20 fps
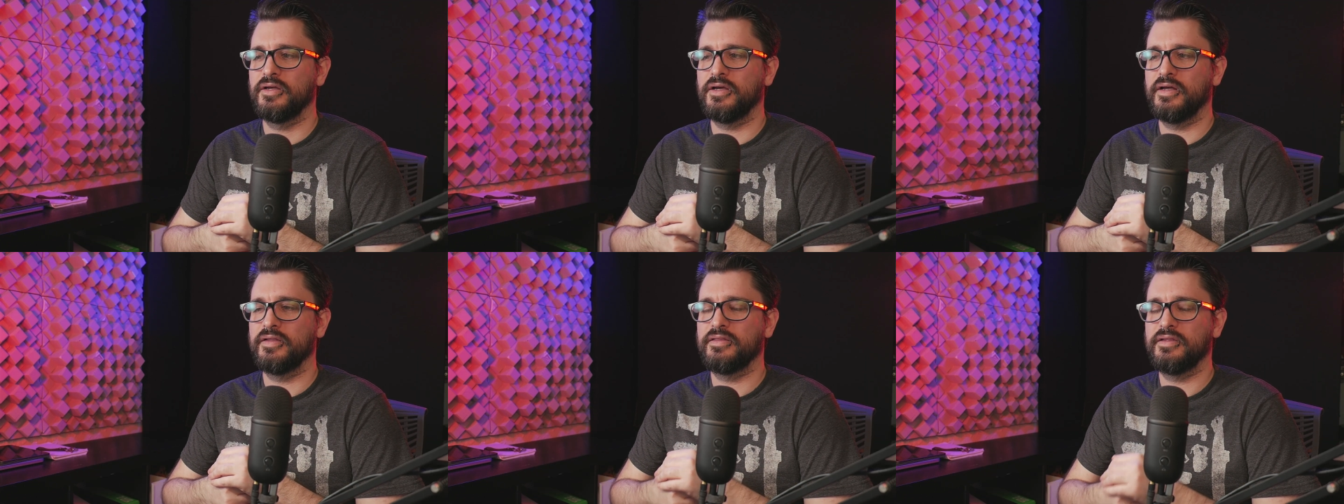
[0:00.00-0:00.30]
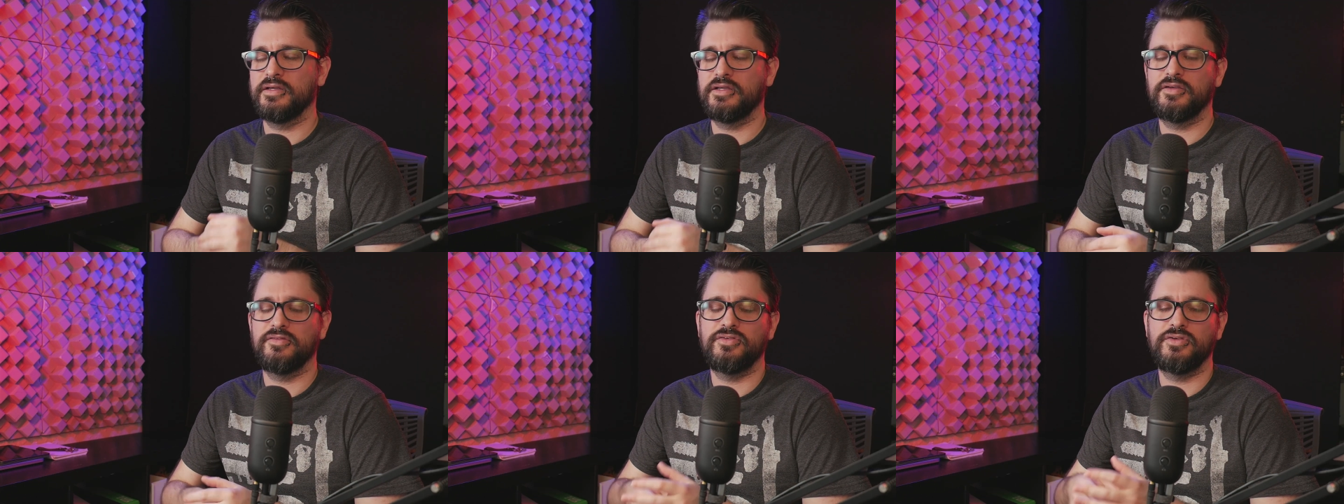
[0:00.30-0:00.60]
I
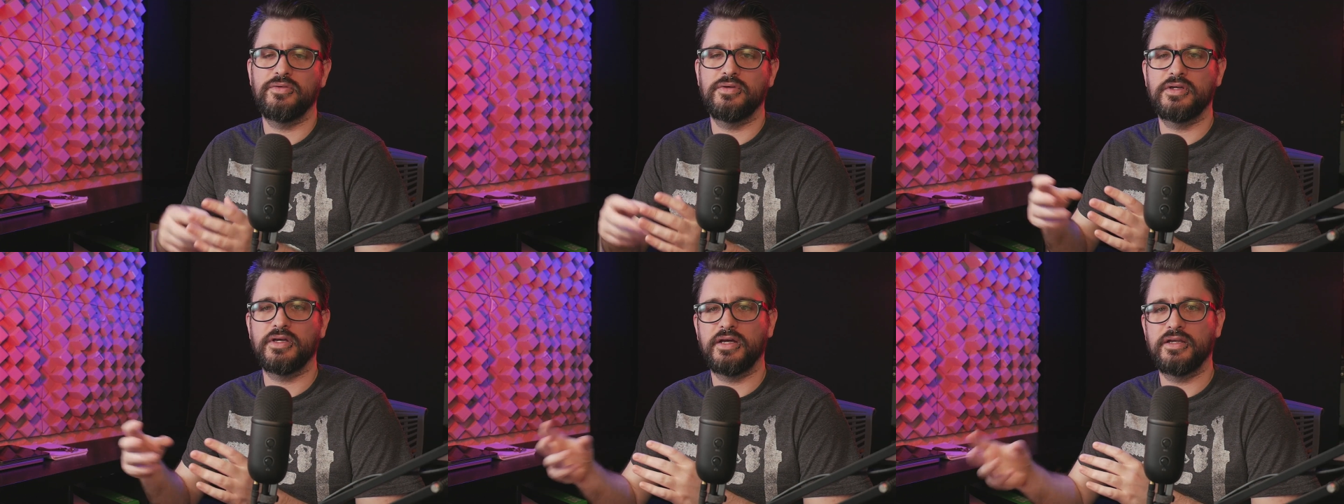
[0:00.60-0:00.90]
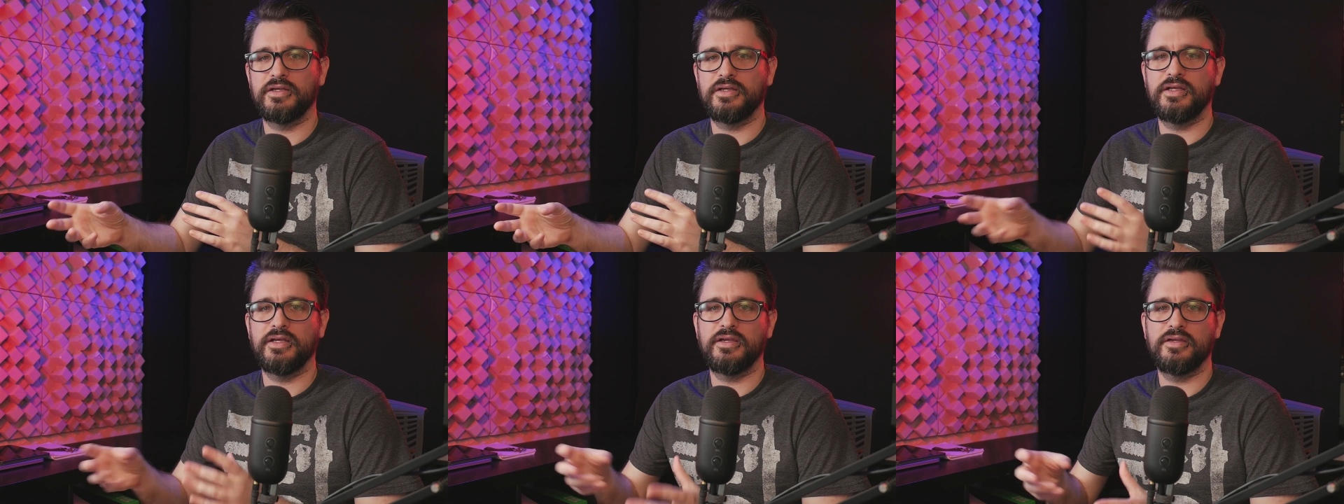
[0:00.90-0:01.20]
think if you
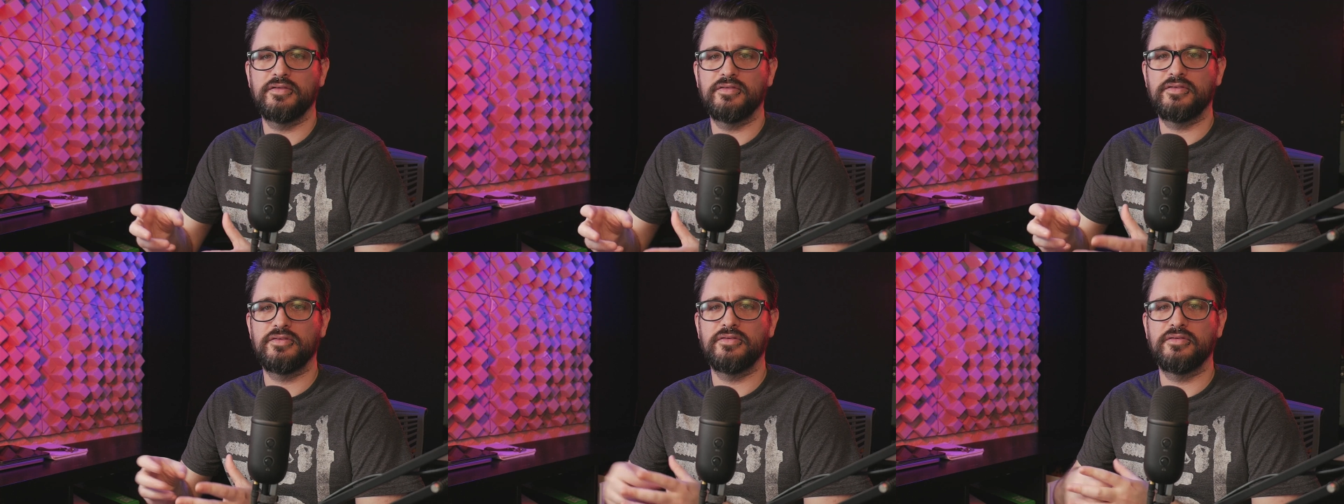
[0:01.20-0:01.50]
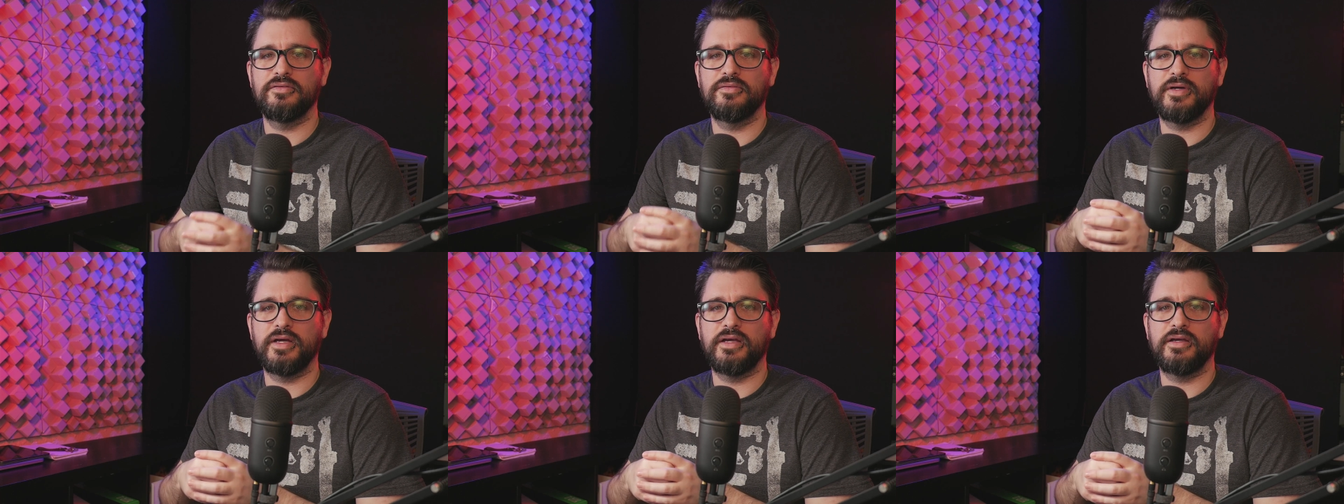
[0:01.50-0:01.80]
kind of get
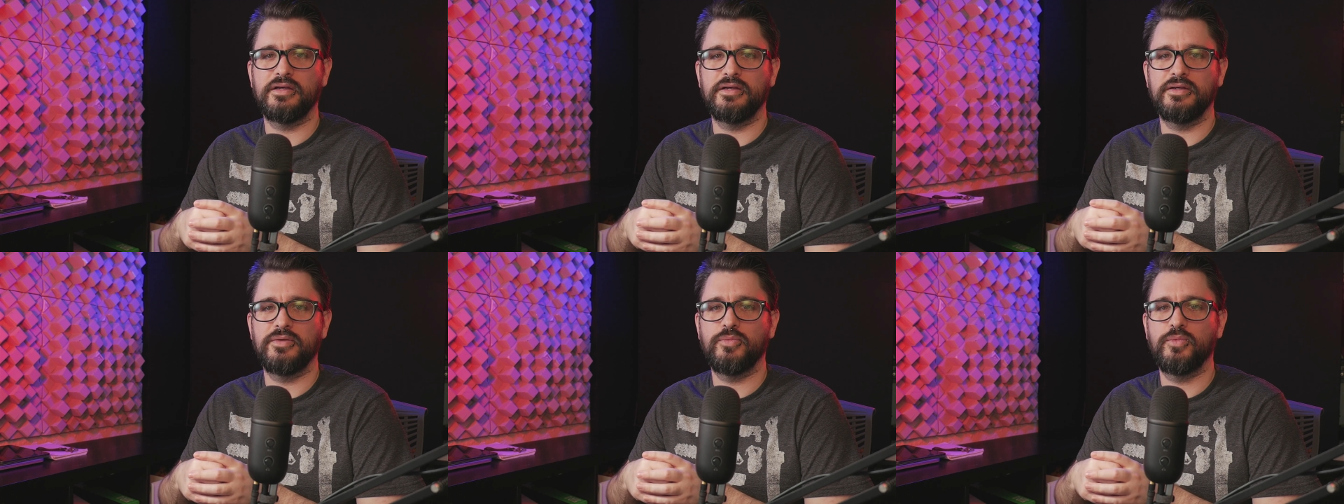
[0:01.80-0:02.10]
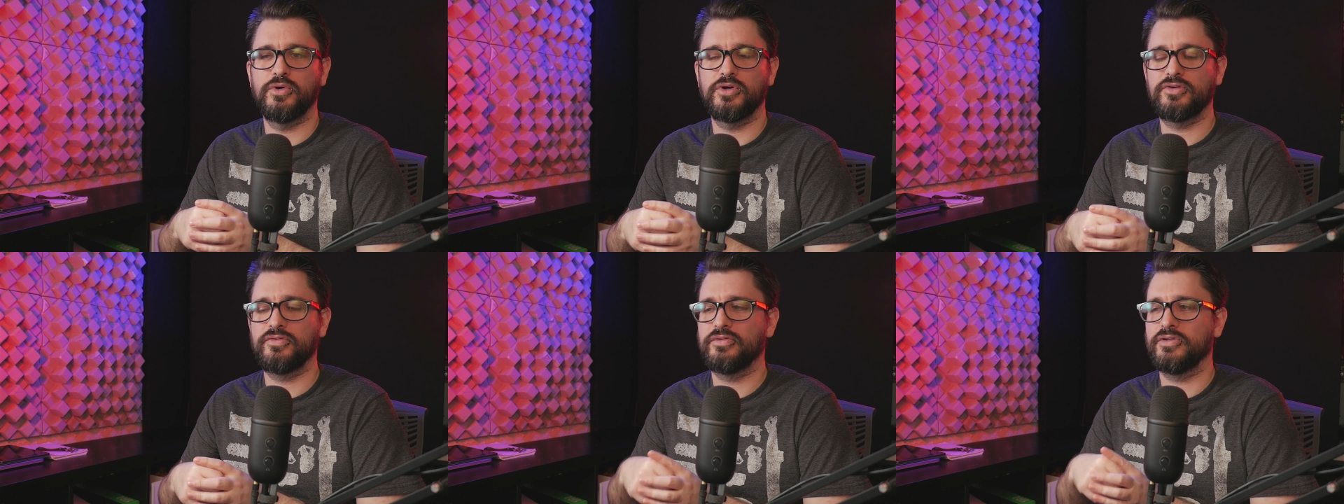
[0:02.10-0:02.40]
into a
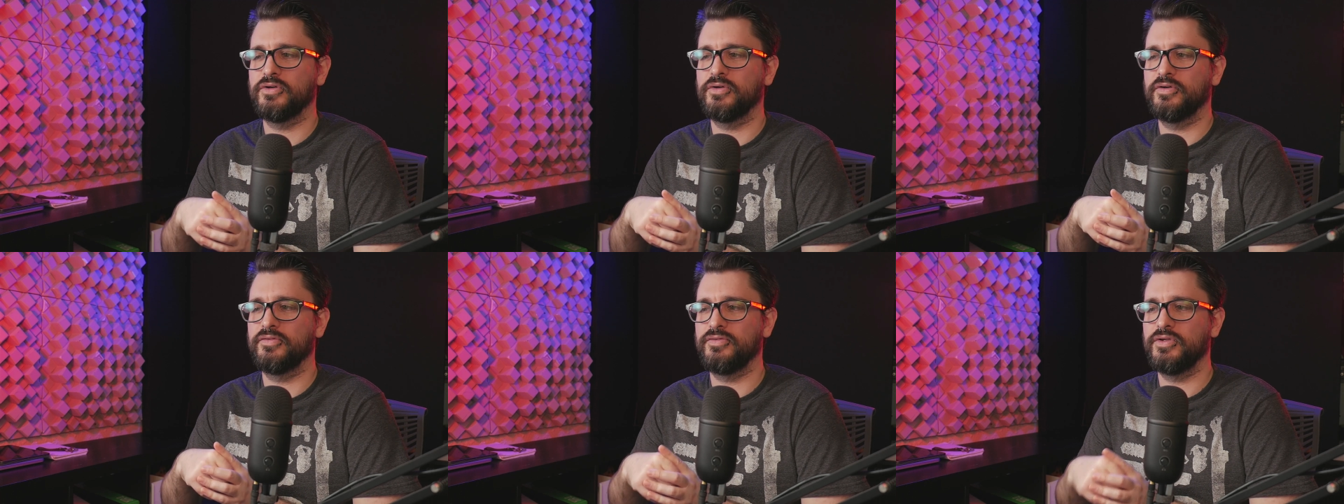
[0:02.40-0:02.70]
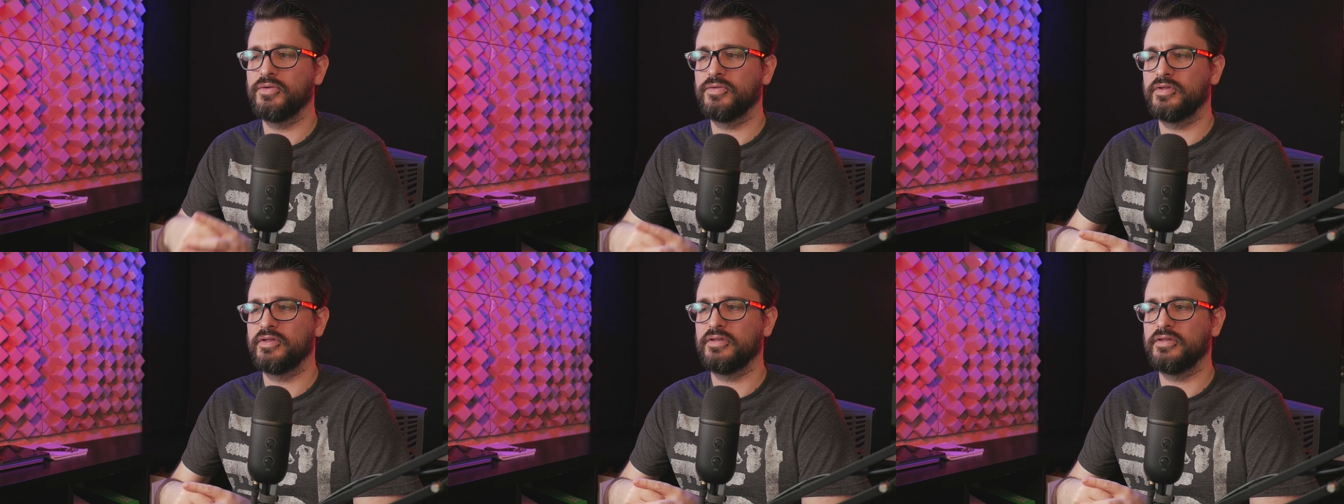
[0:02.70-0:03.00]
workflow of
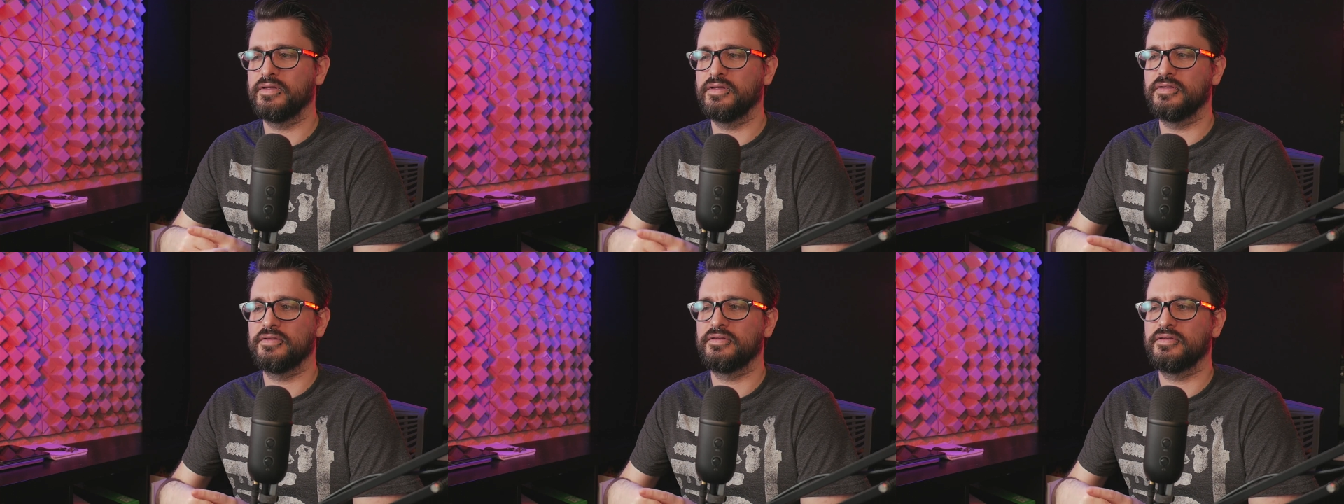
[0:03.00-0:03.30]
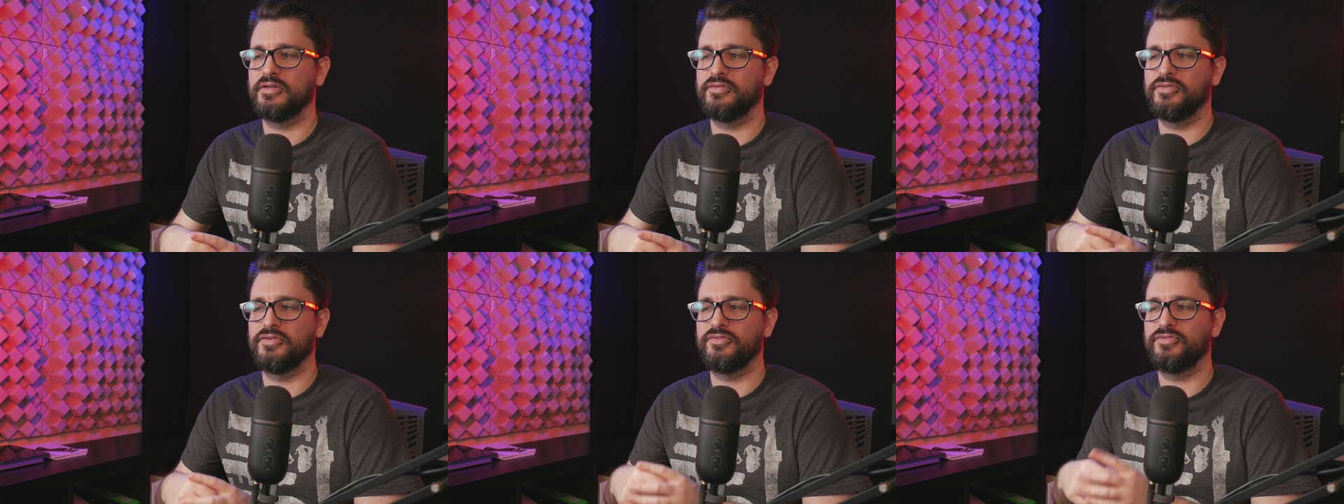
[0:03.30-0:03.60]
using
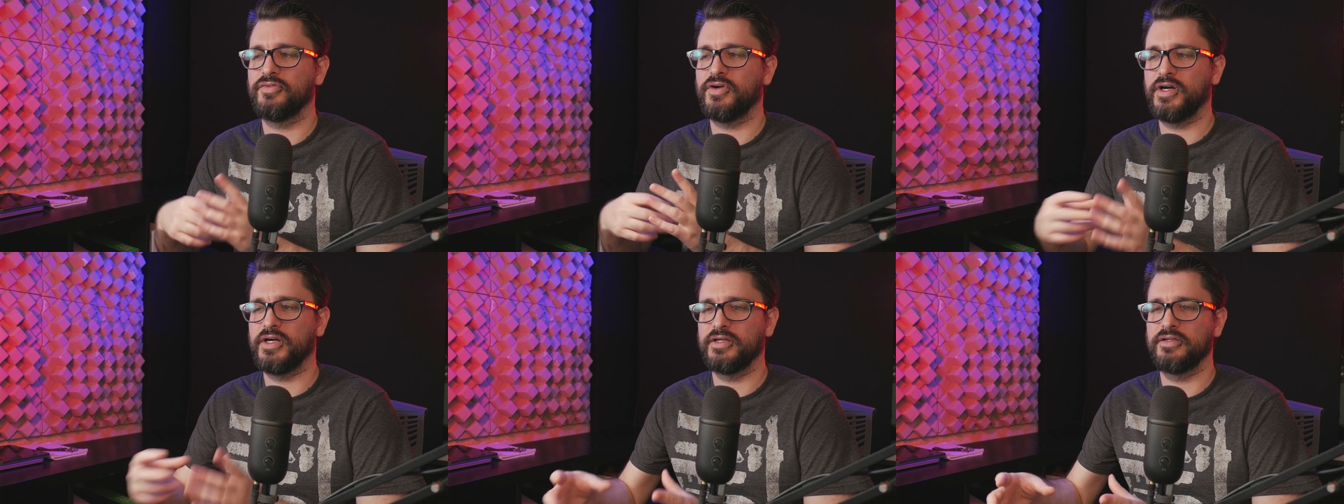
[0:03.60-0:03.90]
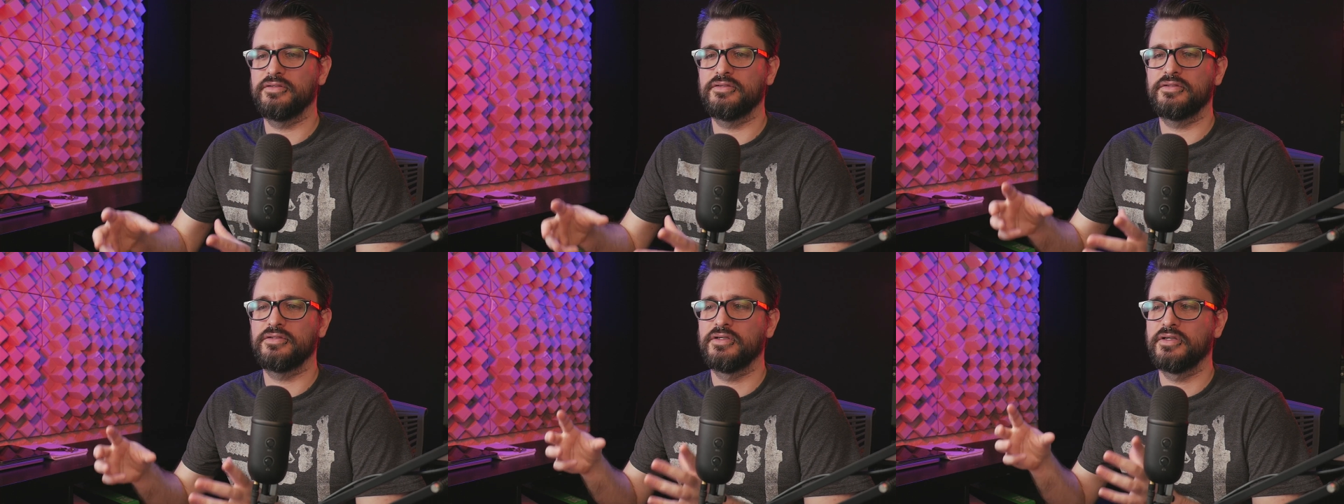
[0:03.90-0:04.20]
this, if you
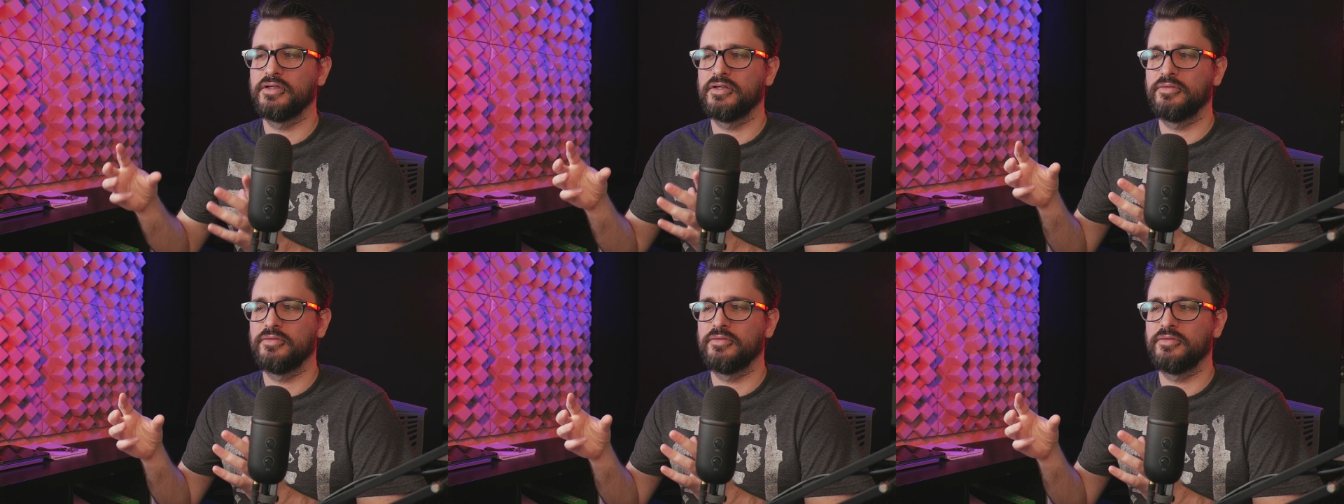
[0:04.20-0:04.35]
find